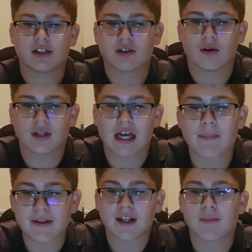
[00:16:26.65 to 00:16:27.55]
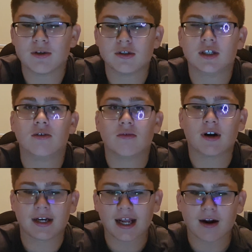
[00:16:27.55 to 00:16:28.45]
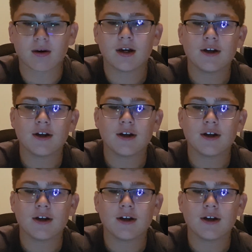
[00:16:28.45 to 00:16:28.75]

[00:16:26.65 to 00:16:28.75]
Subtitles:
So the iPad that I'm using right now